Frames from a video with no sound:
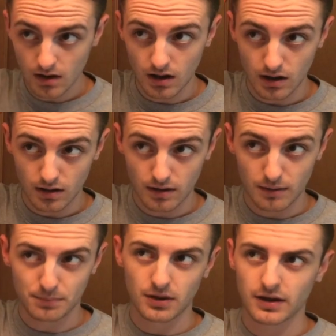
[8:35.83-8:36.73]

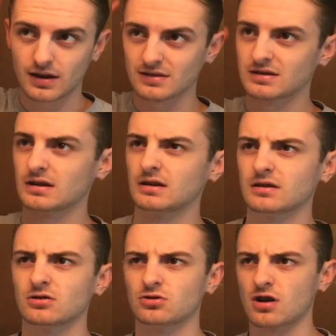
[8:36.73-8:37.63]
But like I said, it
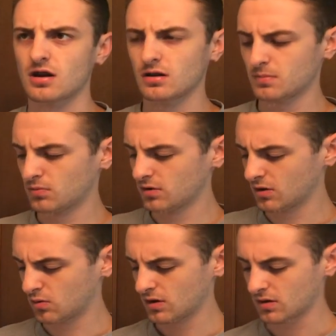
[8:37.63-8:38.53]
doesn't dry up really
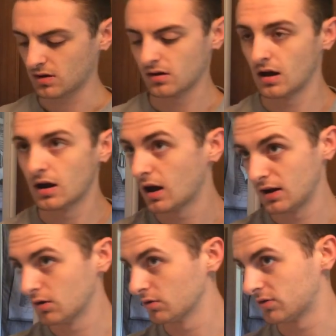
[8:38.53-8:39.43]
quick. Like I
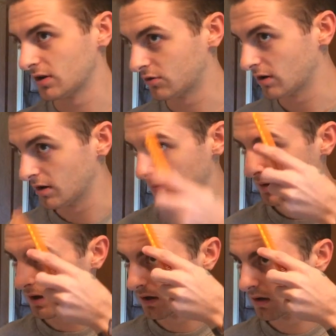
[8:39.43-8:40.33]
know it's not dried up
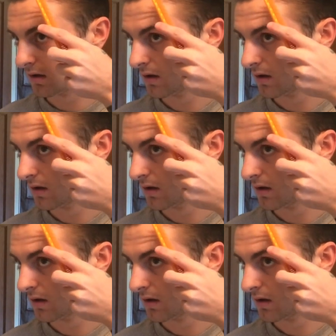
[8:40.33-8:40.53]
yet,